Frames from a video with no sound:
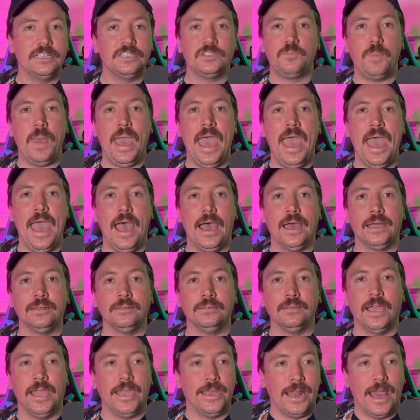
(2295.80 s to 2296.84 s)
bad,
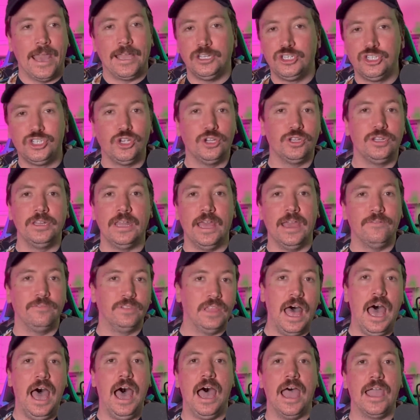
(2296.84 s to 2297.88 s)
and I shouldn't have
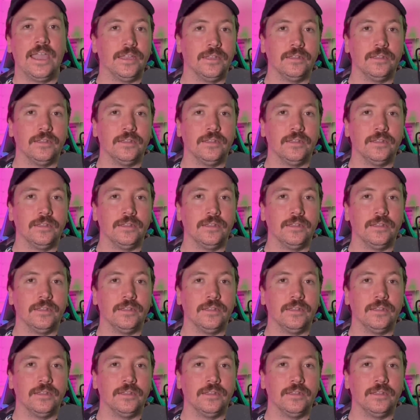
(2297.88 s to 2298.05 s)
lied.